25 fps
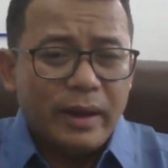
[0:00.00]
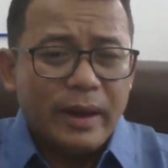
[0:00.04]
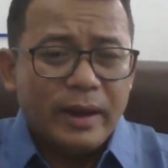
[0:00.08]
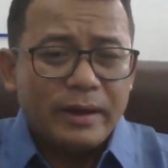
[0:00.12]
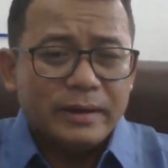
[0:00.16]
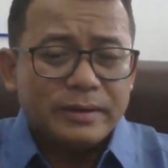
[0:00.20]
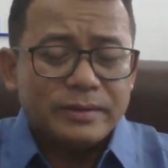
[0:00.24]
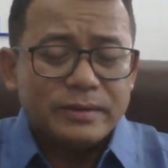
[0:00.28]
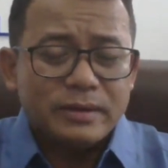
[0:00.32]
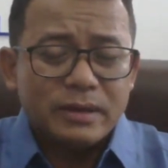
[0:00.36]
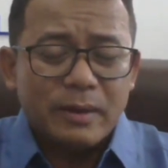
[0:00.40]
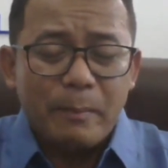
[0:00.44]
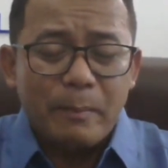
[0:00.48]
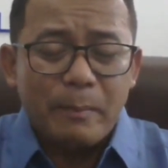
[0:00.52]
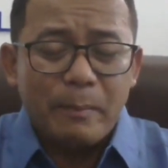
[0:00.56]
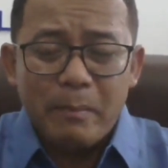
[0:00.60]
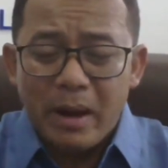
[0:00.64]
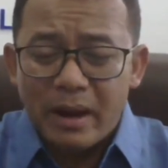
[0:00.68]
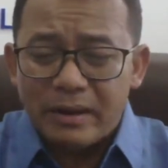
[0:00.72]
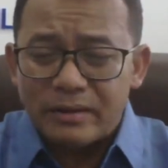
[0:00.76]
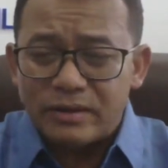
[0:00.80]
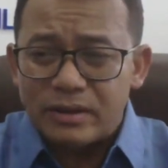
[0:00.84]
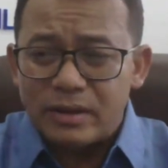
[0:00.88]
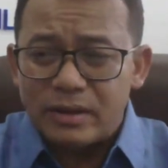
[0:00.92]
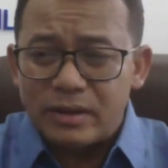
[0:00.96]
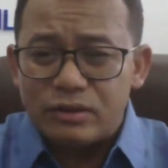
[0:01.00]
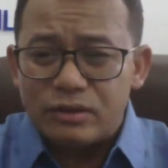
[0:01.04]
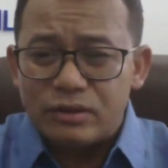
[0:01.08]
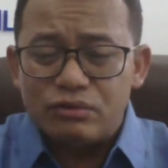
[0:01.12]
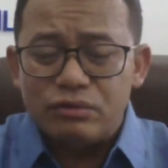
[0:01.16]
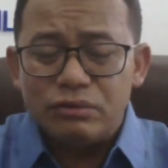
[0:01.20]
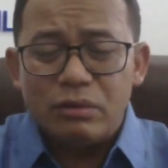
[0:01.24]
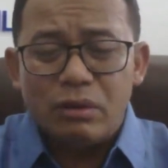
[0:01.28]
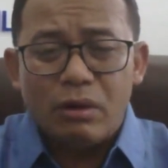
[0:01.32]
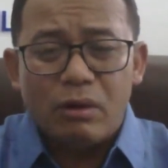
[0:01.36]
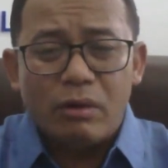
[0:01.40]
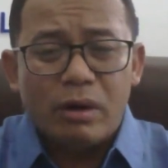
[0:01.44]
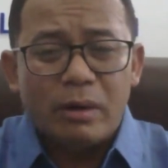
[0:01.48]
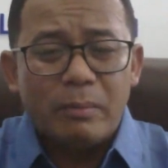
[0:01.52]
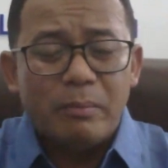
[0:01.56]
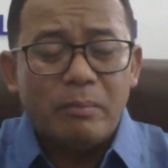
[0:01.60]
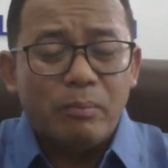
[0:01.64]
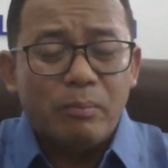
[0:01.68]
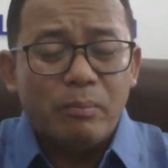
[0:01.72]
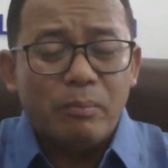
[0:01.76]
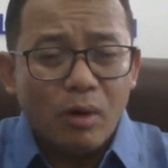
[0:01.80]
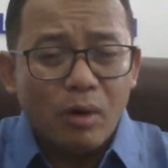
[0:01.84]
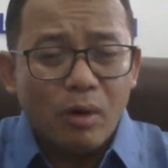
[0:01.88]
as a message through our